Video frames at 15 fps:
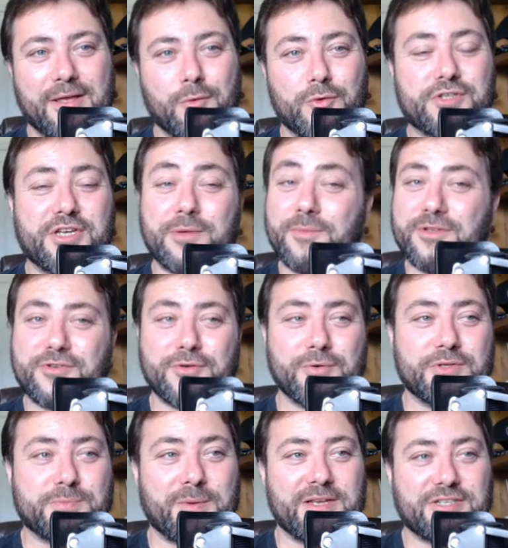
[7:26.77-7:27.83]
Which can be true,
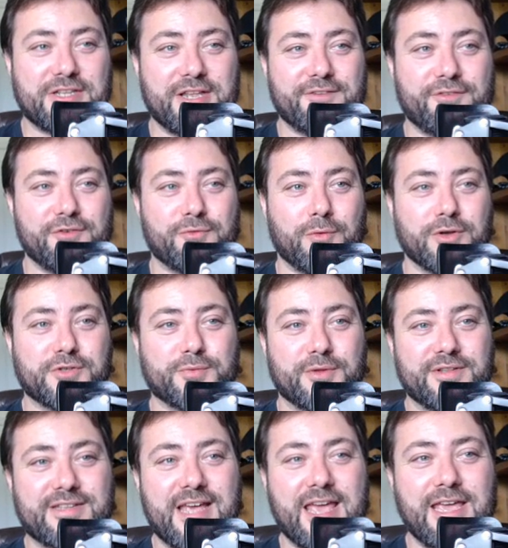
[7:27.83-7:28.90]
especially if you've watched
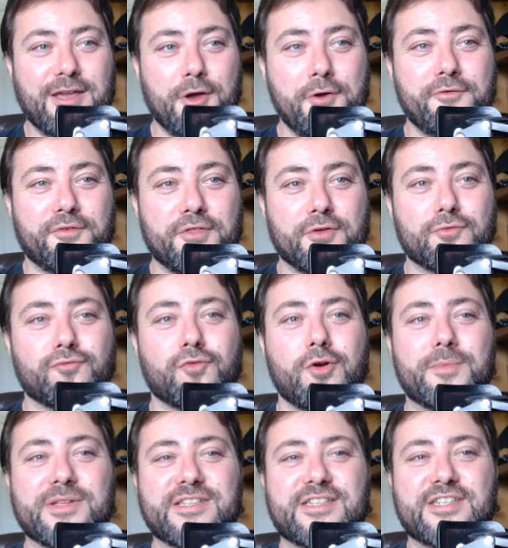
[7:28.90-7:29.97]
one take over the
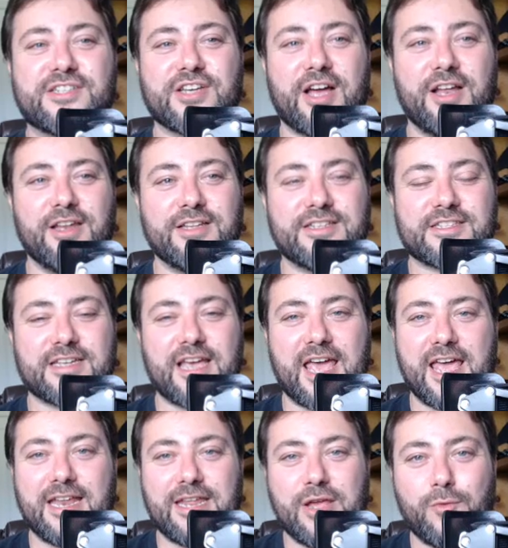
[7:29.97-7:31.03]
room and silence
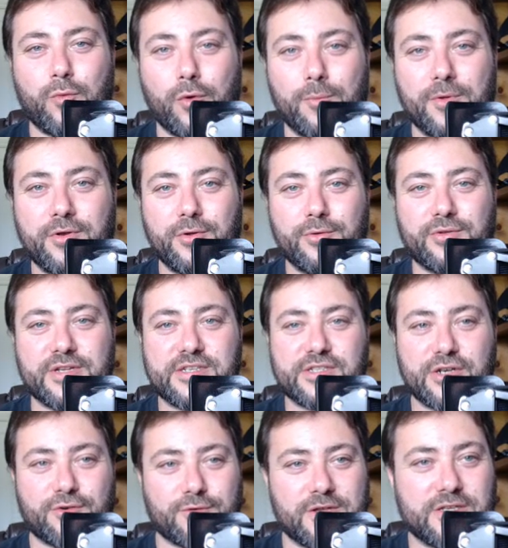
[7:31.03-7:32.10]
any woman who
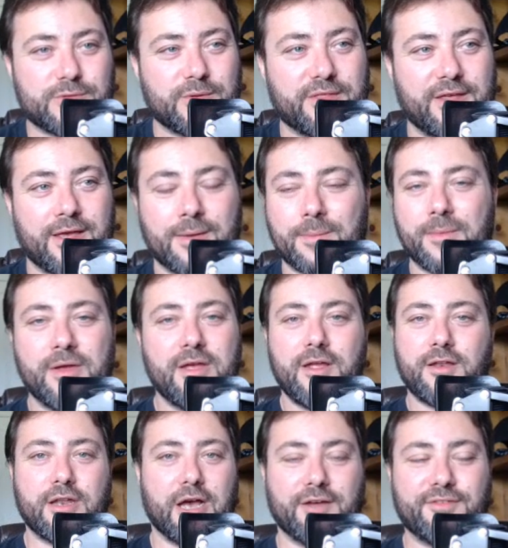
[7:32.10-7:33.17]
disagrees with him.
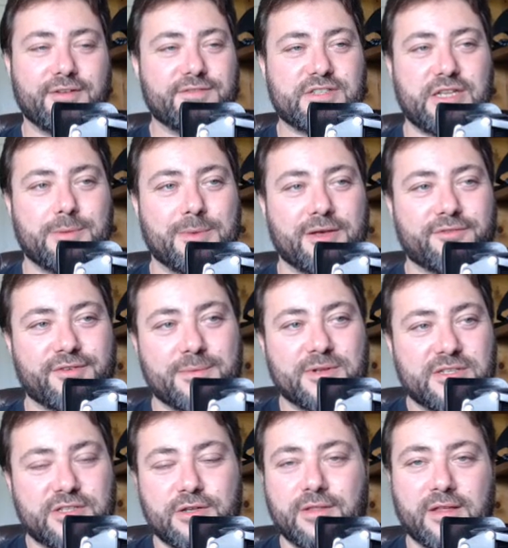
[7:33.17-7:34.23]
Now, I've never seen a male
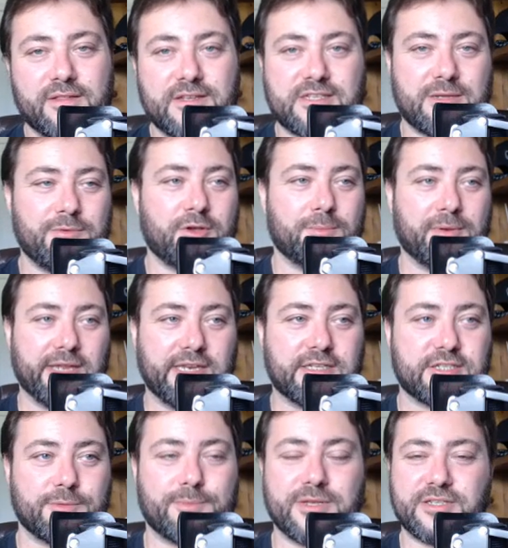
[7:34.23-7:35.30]
feminist do that. They seem completely
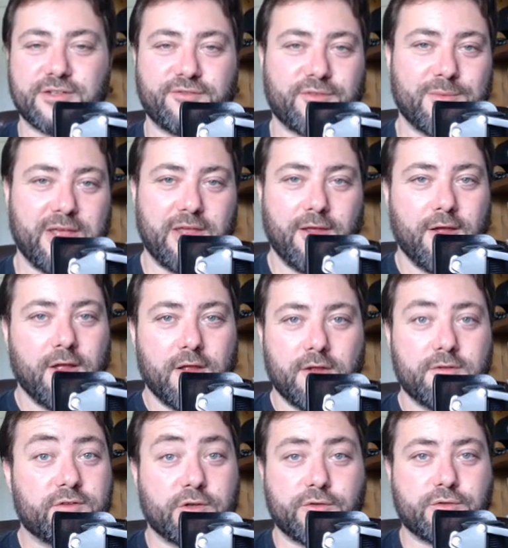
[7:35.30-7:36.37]
submissive to me.
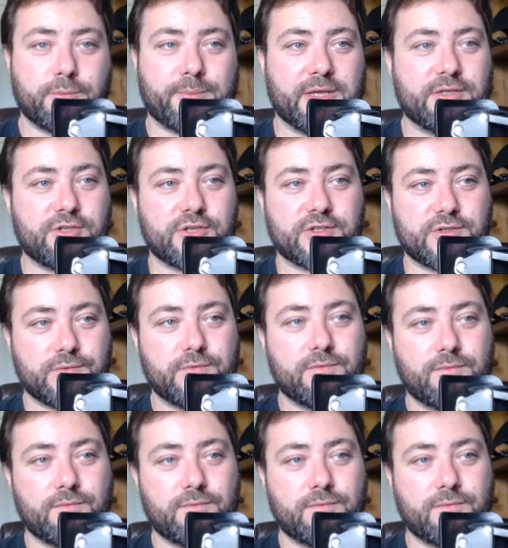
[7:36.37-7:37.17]
Total bitches.